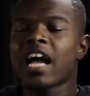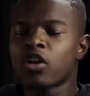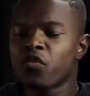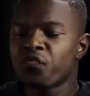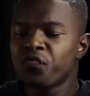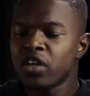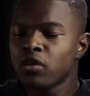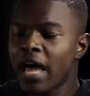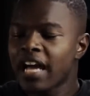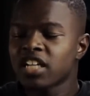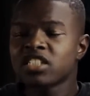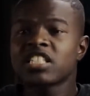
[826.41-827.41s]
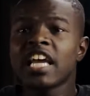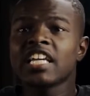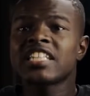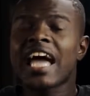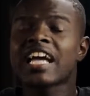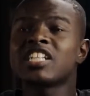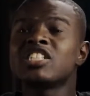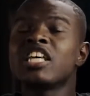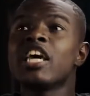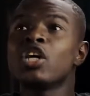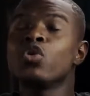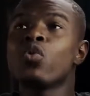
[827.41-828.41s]
I could feel, I could taste, I could
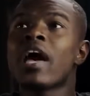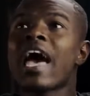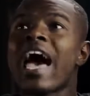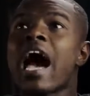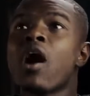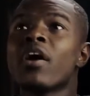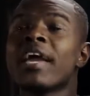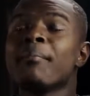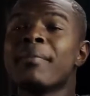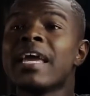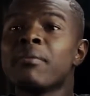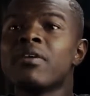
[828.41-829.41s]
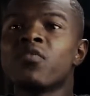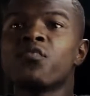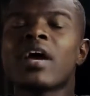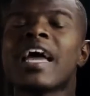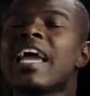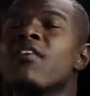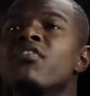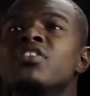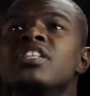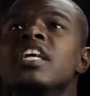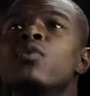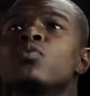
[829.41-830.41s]
tell you how it made me feel.
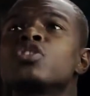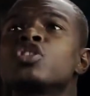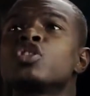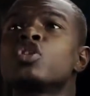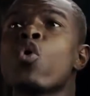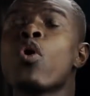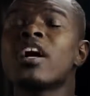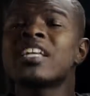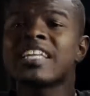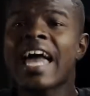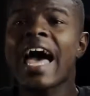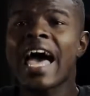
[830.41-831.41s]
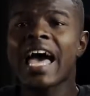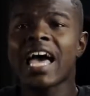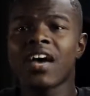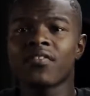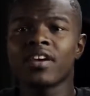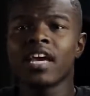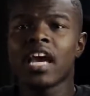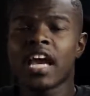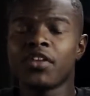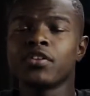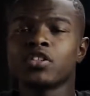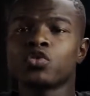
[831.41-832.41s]
Everything was so alive
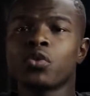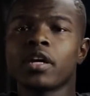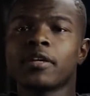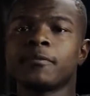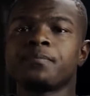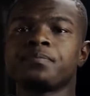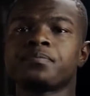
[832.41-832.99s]
in the dream.